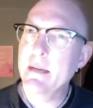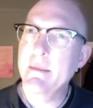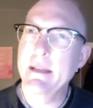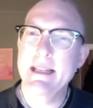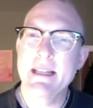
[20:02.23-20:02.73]
I
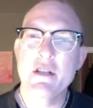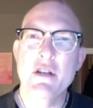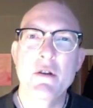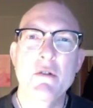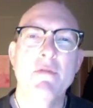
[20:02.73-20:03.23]
mean, this is
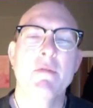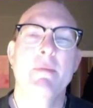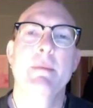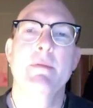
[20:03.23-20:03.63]
new for people.